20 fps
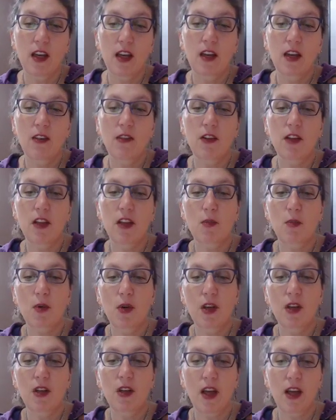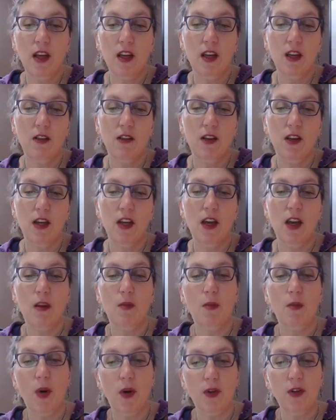Negativity breeds negativity,
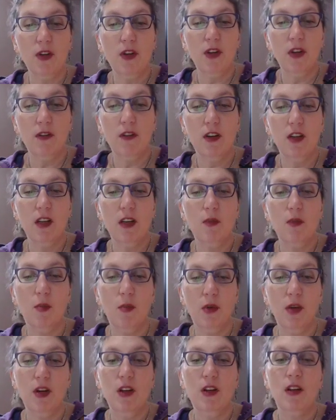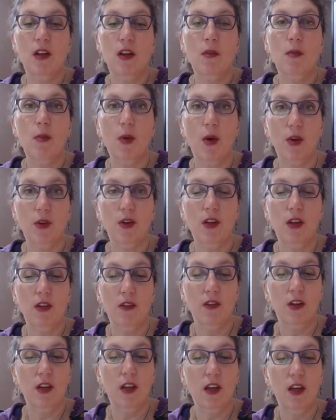and positivity breeds
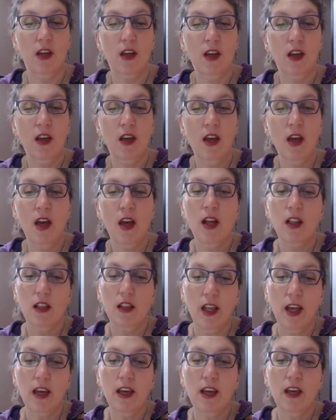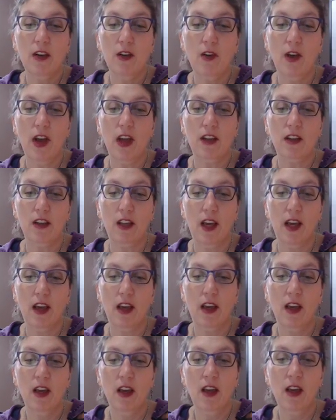positivity. Like attracts
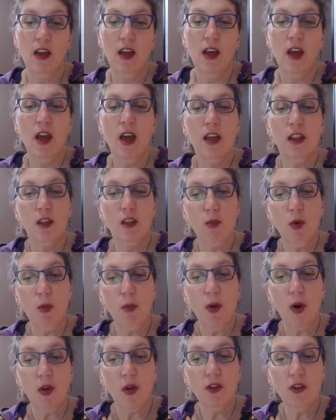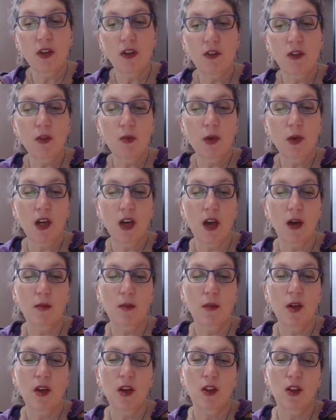like. The more positive you
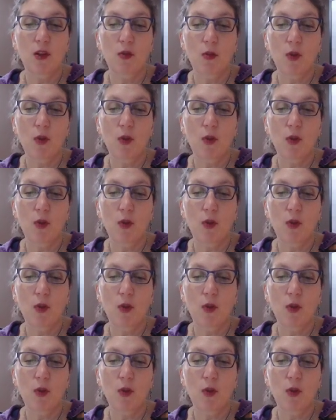become,